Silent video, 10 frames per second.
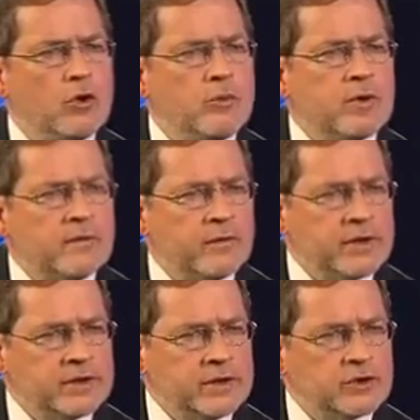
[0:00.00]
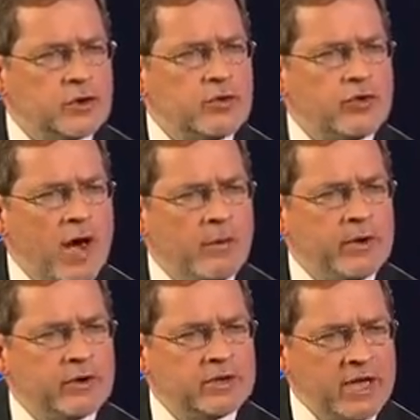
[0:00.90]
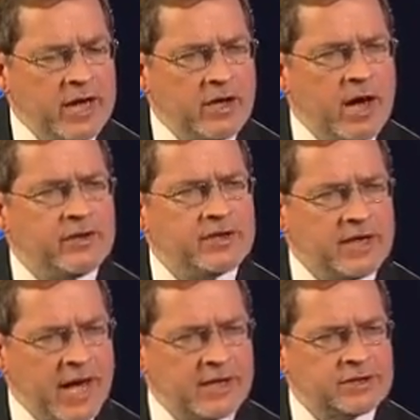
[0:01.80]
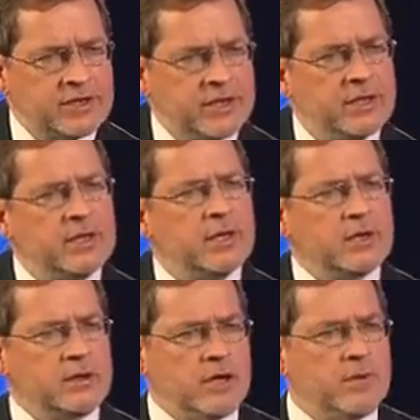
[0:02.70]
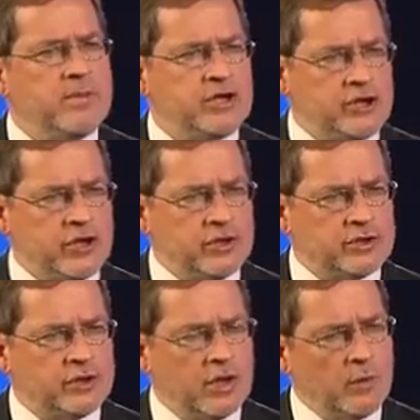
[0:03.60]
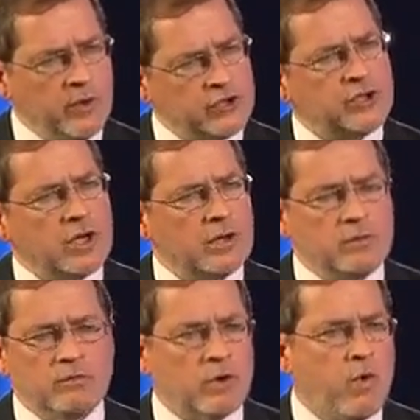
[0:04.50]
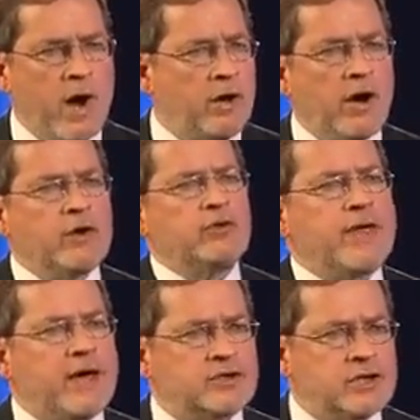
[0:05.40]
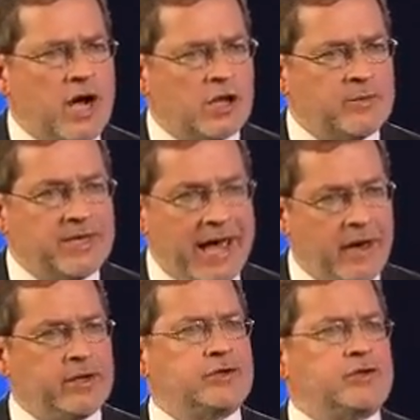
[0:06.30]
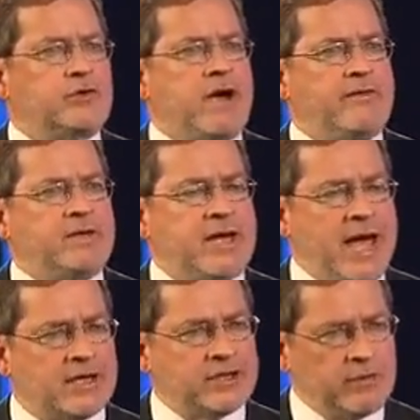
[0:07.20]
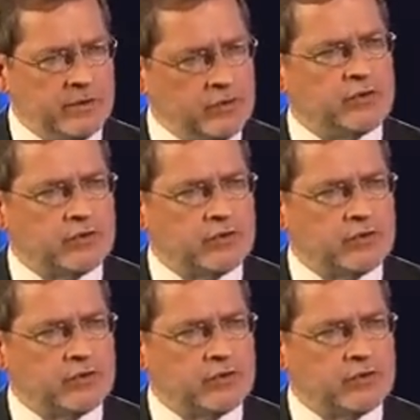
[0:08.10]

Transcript: Uber, for instance. Who thought we could take on the taxi commissions, which require $100,000 medallions to drive a taxi, which